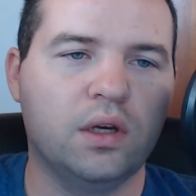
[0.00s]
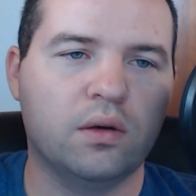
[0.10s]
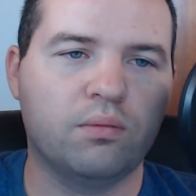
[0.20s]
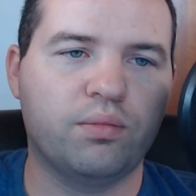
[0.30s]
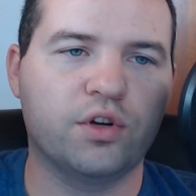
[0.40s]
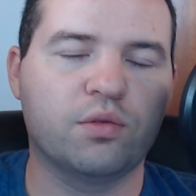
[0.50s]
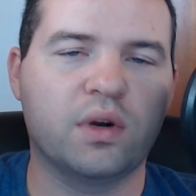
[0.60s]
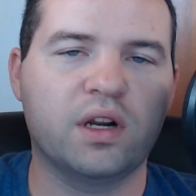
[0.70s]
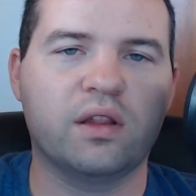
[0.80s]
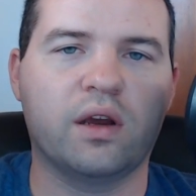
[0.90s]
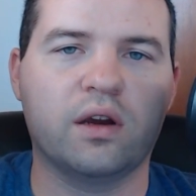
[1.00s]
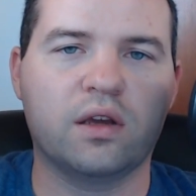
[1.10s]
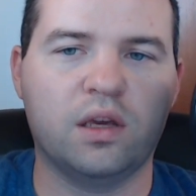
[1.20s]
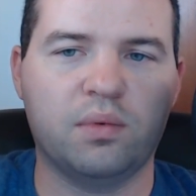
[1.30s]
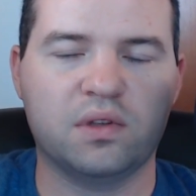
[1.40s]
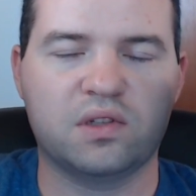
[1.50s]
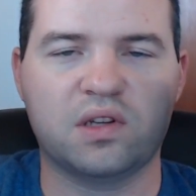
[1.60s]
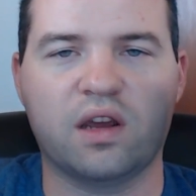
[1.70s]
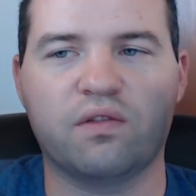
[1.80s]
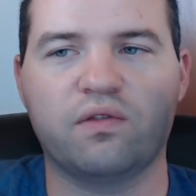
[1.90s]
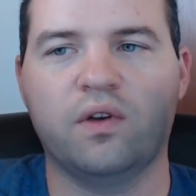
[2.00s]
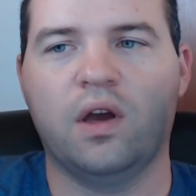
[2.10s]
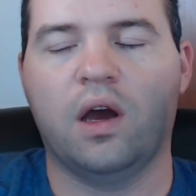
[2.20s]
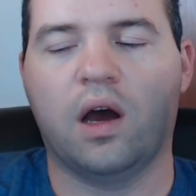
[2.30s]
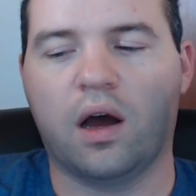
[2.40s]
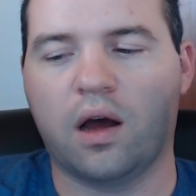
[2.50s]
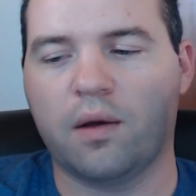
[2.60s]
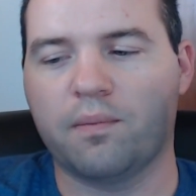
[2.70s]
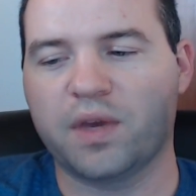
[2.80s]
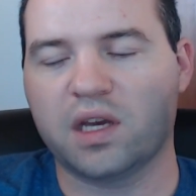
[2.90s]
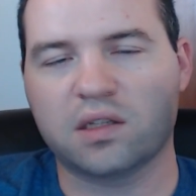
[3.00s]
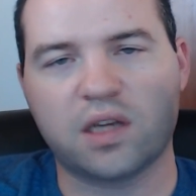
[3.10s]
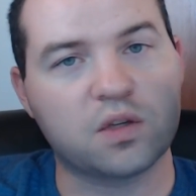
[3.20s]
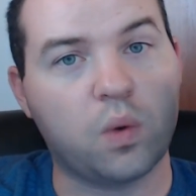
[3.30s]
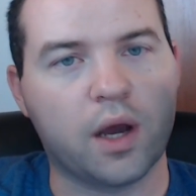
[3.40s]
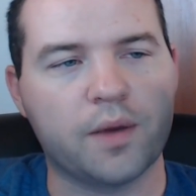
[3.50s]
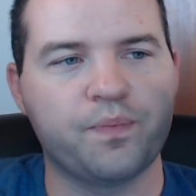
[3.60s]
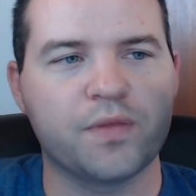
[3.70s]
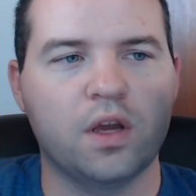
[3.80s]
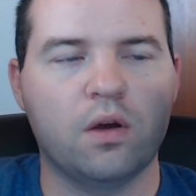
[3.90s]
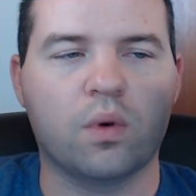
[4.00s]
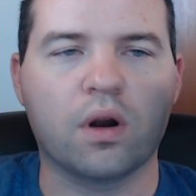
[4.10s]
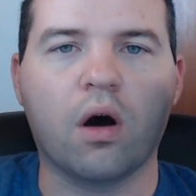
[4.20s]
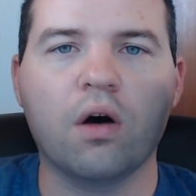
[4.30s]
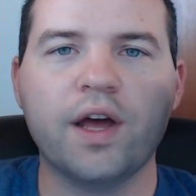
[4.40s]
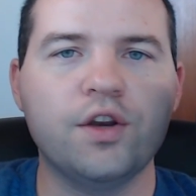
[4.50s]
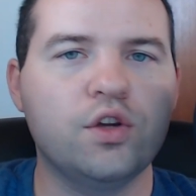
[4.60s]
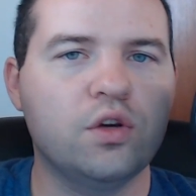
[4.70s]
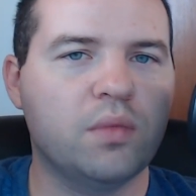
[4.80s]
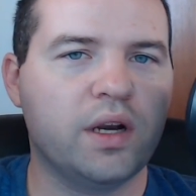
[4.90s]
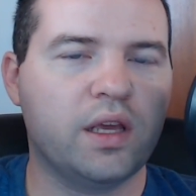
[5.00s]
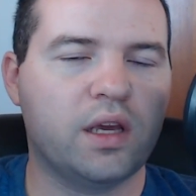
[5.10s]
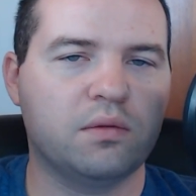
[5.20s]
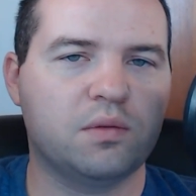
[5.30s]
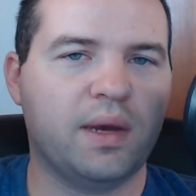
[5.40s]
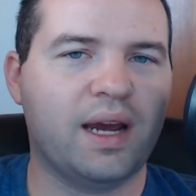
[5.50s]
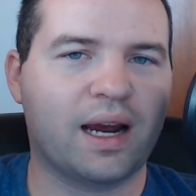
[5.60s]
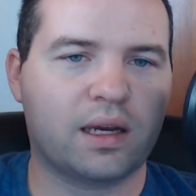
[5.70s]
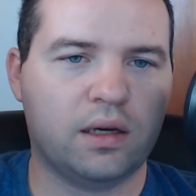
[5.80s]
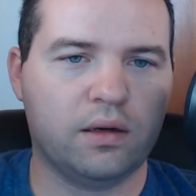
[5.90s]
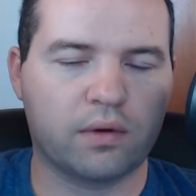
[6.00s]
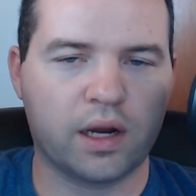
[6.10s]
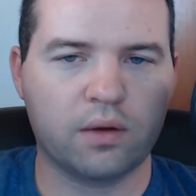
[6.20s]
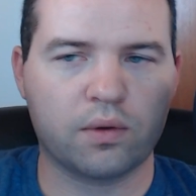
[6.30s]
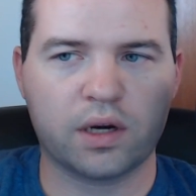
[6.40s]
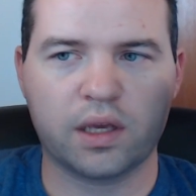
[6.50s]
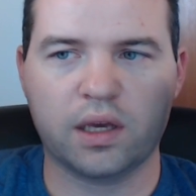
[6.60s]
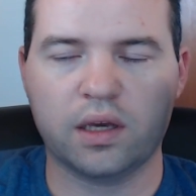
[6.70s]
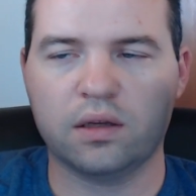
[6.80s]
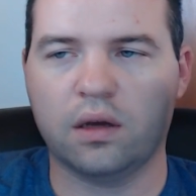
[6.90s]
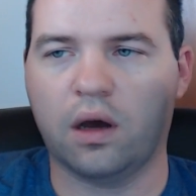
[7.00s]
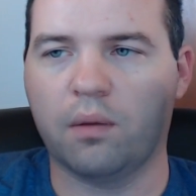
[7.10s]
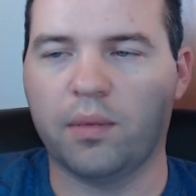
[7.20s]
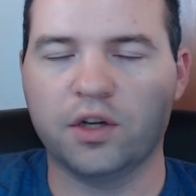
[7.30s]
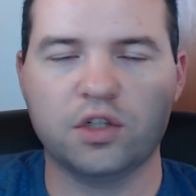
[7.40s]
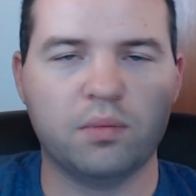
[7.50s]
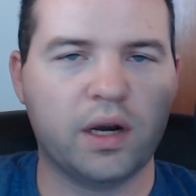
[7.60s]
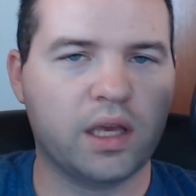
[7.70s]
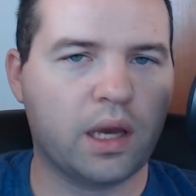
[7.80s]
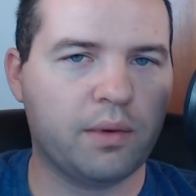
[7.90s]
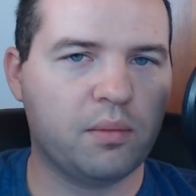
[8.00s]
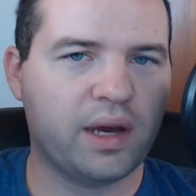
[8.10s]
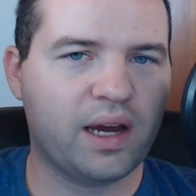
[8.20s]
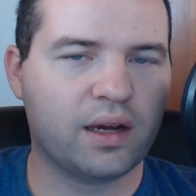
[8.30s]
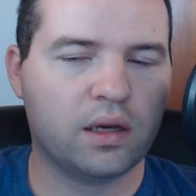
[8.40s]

Put your money there. Keep it safe. Um, because guess what? When all that new money comes back, right, we're going to get a bunch of money coming back.